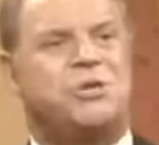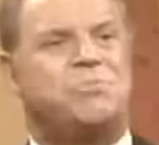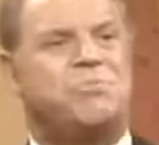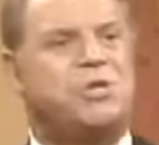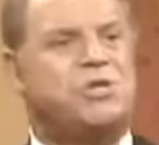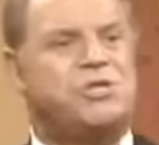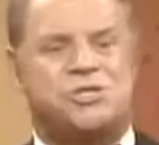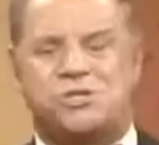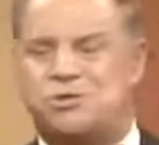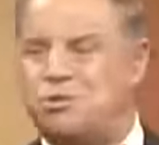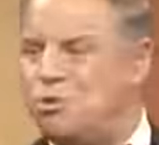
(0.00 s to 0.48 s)

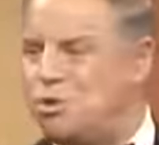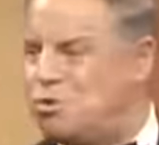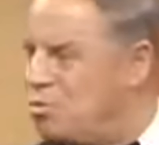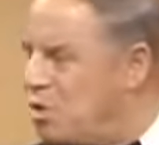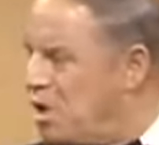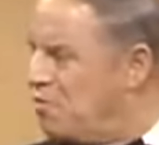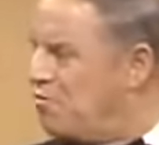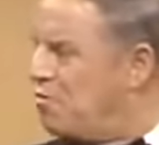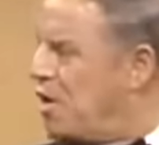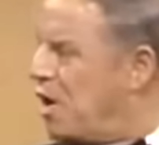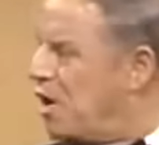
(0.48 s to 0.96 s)
Jimmy Stewart,
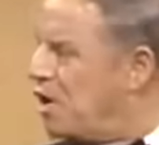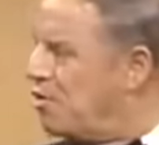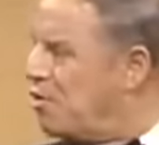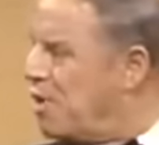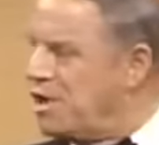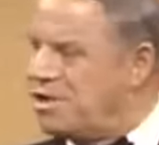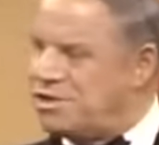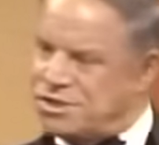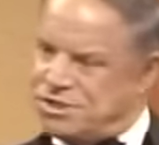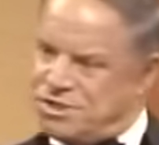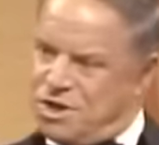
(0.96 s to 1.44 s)
one of our
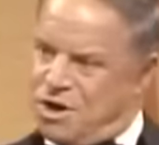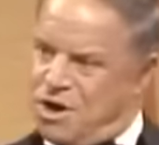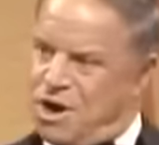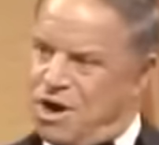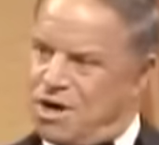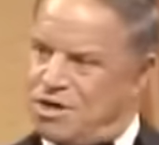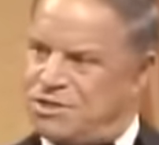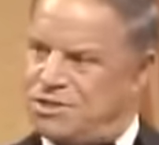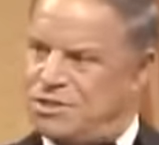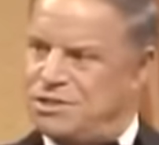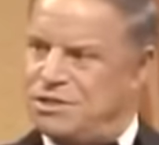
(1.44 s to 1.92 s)
great
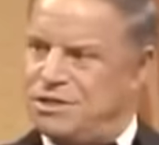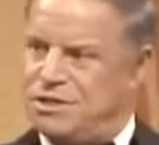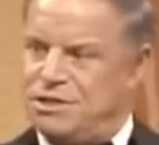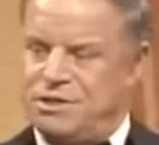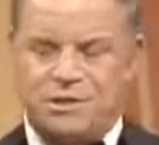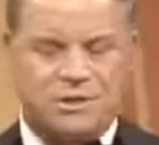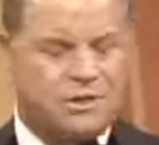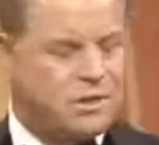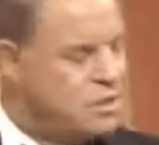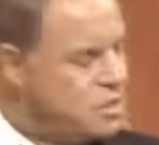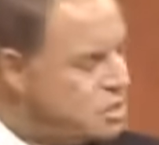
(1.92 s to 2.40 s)
stars.
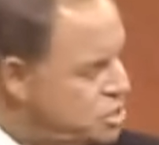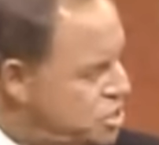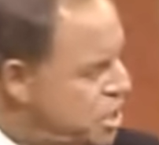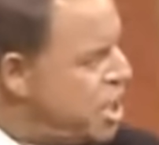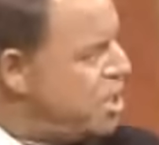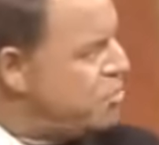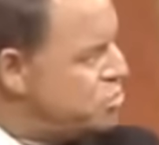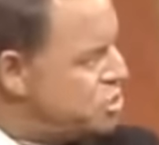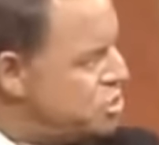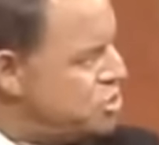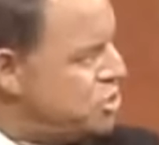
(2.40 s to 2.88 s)
And
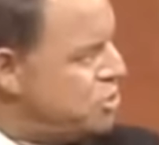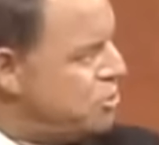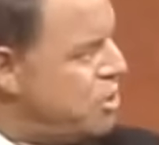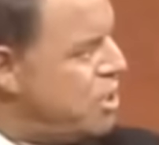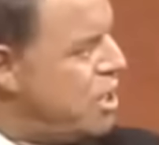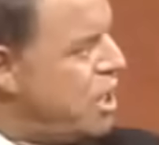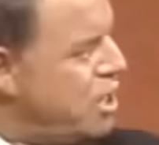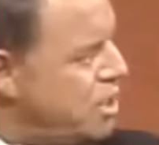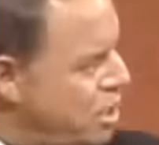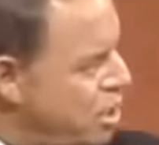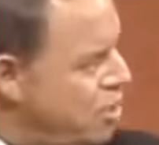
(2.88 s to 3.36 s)
James
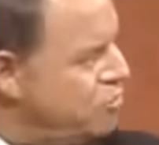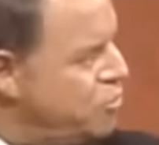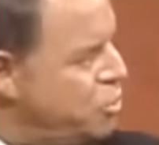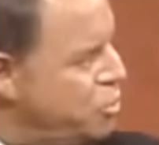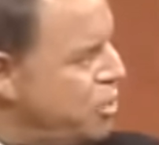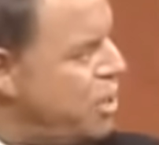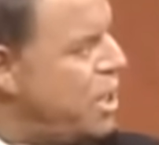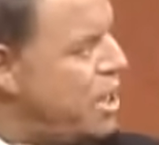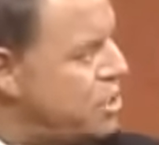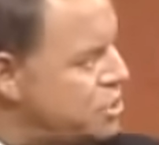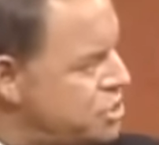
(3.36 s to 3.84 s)
Stewart, I'd love
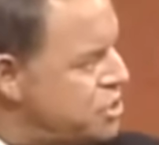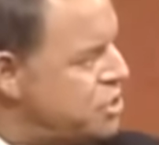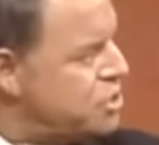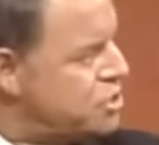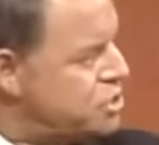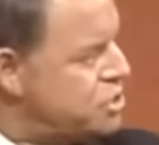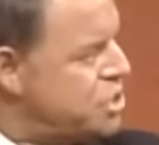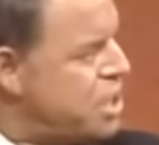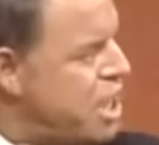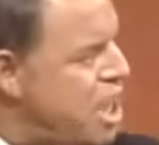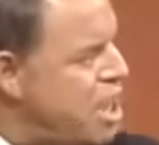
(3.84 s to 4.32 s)
you. We'd ask you
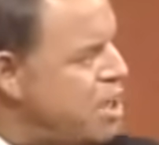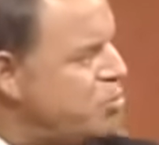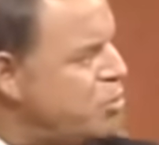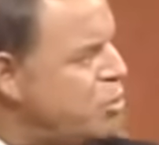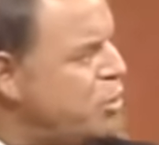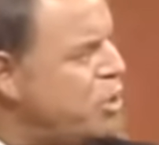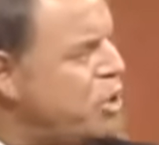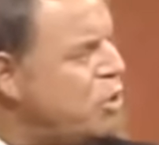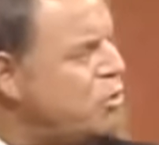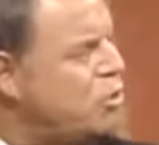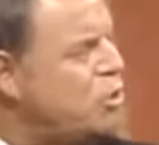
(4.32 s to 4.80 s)
to stand,
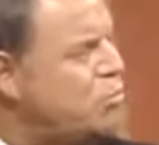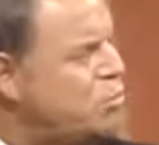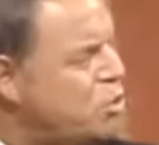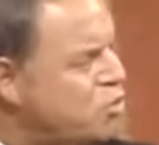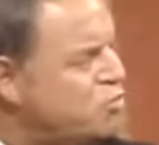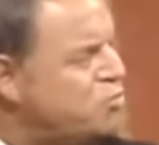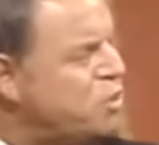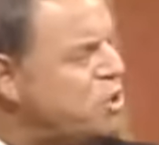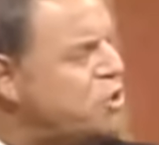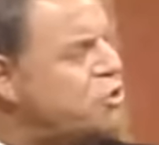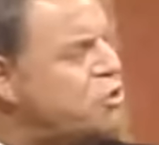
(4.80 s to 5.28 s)
but we know the
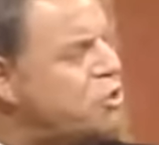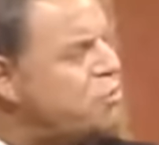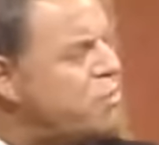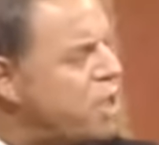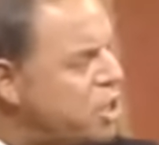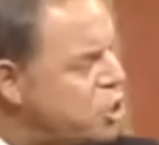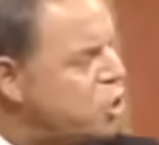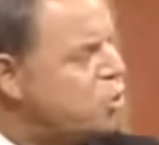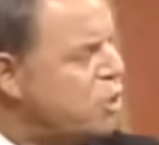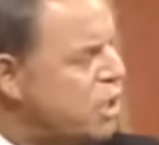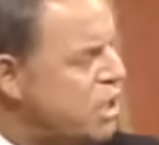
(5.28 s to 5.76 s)
movement could
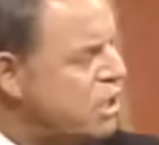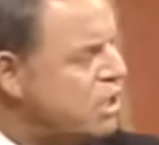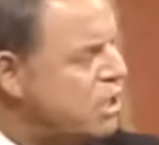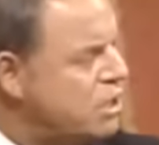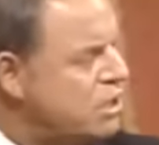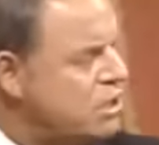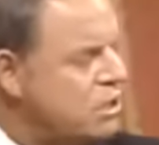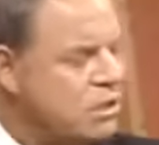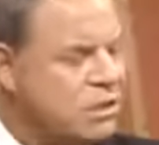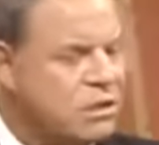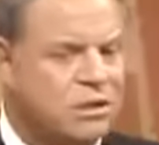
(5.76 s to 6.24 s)
make you
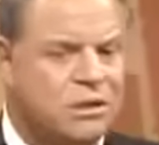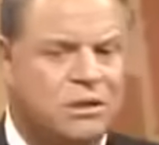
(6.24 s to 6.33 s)
ill.